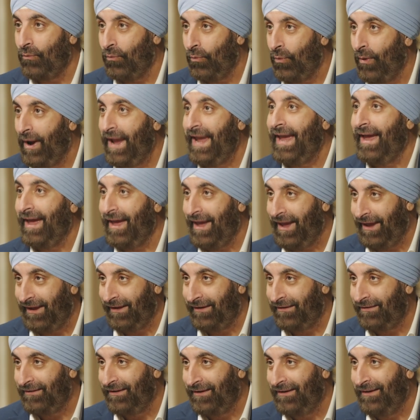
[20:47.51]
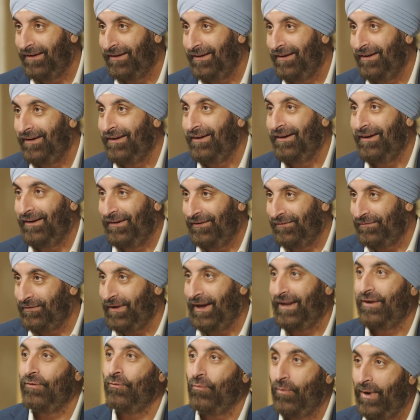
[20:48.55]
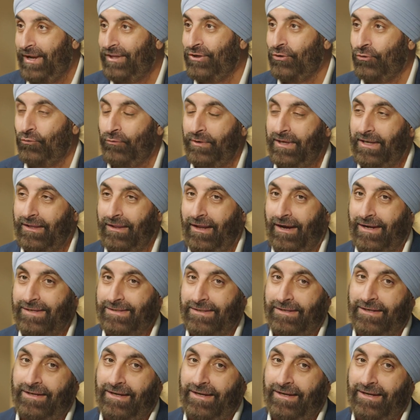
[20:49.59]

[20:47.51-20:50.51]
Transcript: way ahead of kind of when you realize it.